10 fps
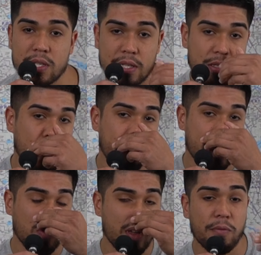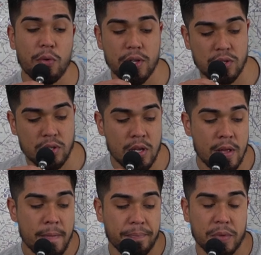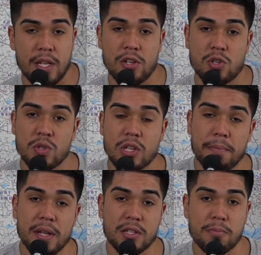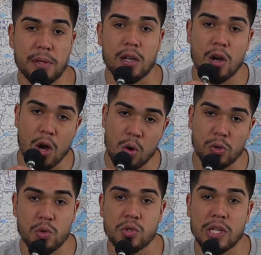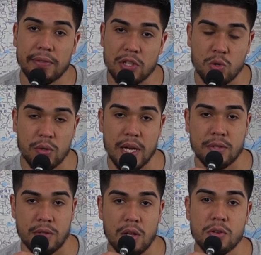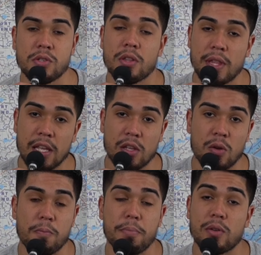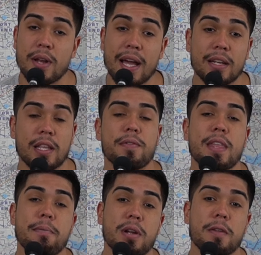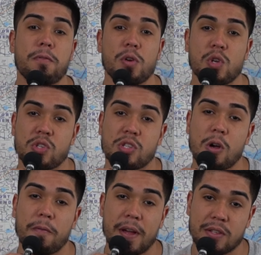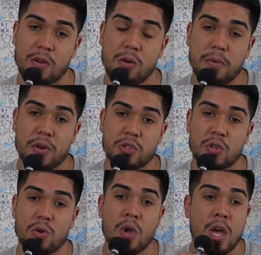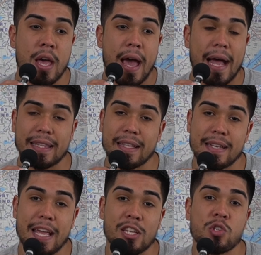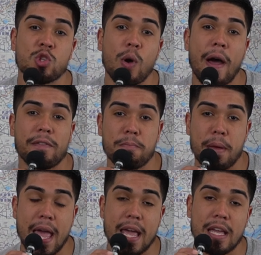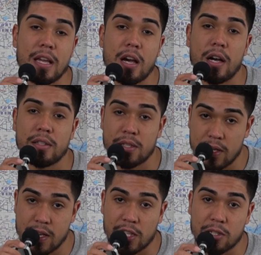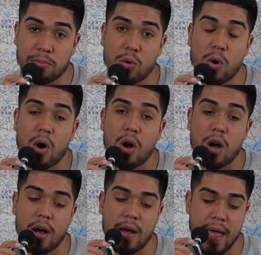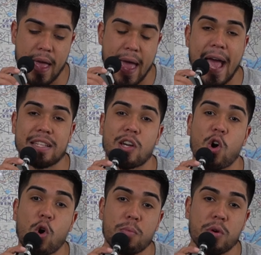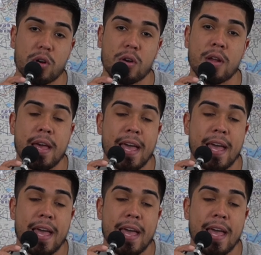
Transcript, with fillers: he sends you that final invoice, the insurance company is going to be like, oh, you saved us two thousand dollars. Thank you. But they're not going to give you that money for yourself as a homeowner. So you're, at the end of the day, you still have to pay uh, the deductible uh, as a homeowner.